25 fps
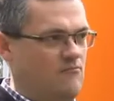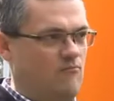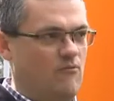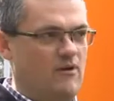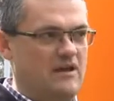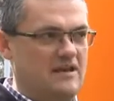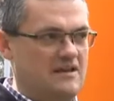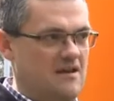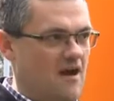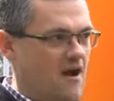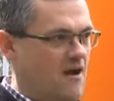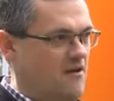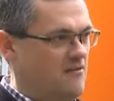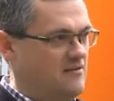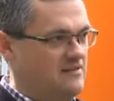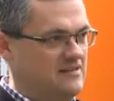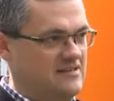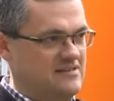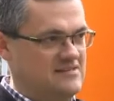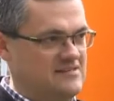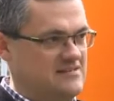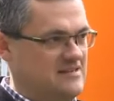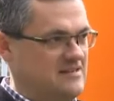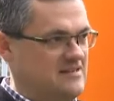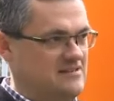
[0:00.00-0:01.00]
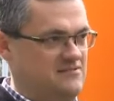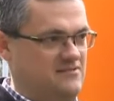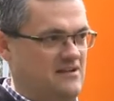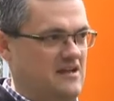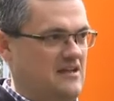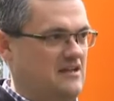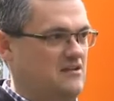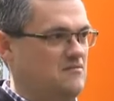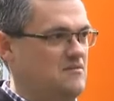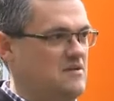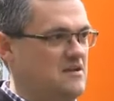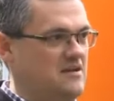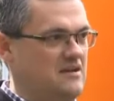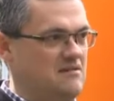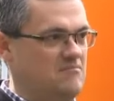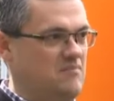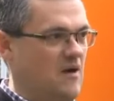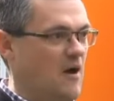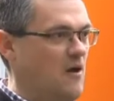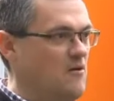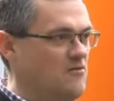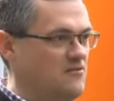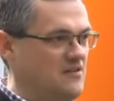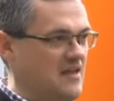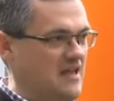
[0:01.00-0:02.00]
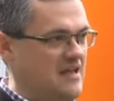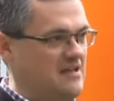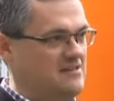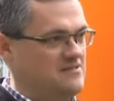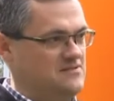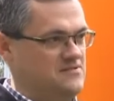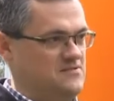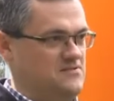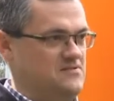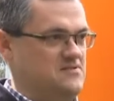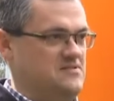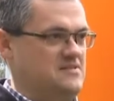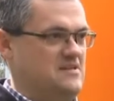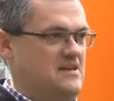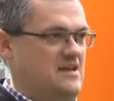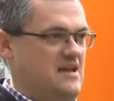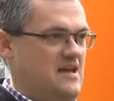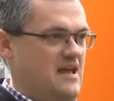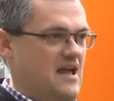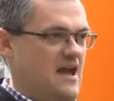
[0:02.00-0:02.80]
We know, listening to our community, both councils,